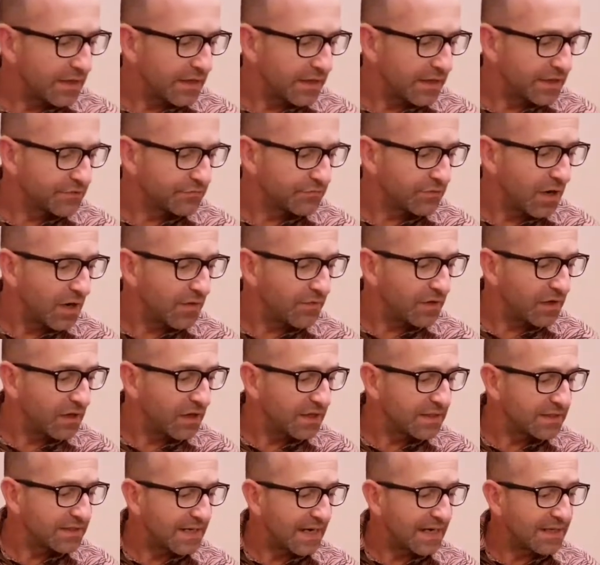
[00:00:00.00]
is rather
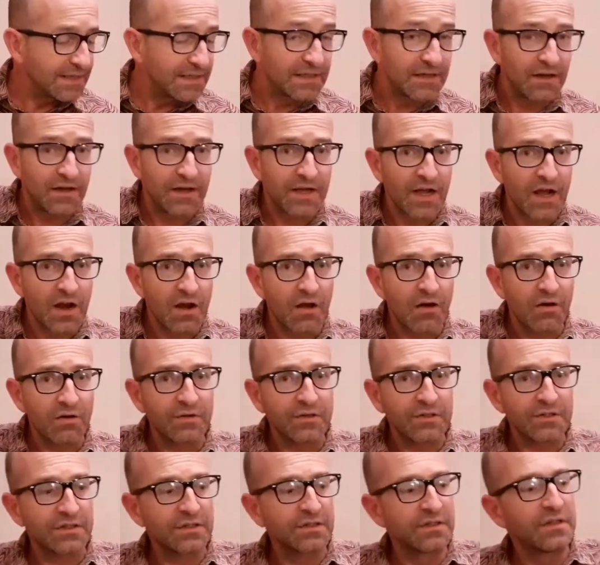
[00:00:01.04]
like dandelion
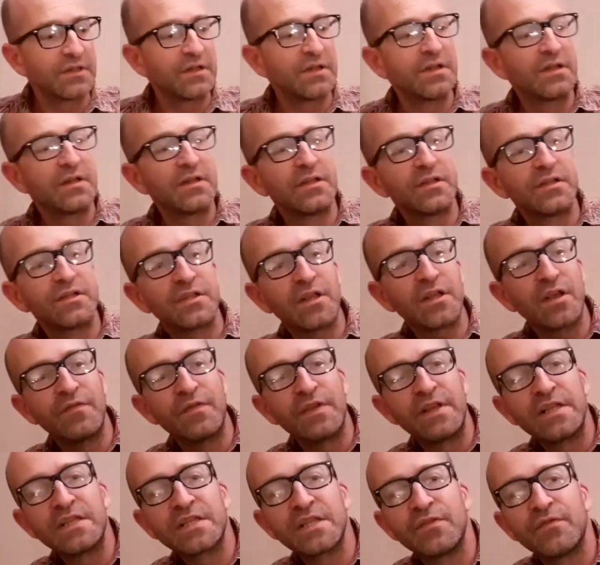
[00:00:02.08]
clocks. So
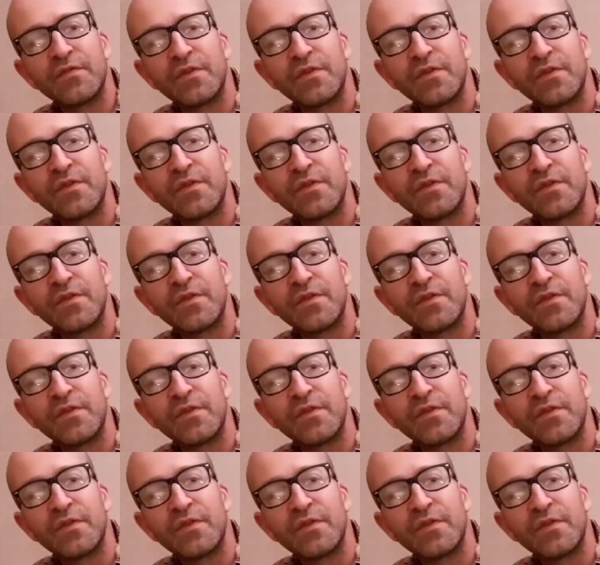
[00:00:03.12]
these are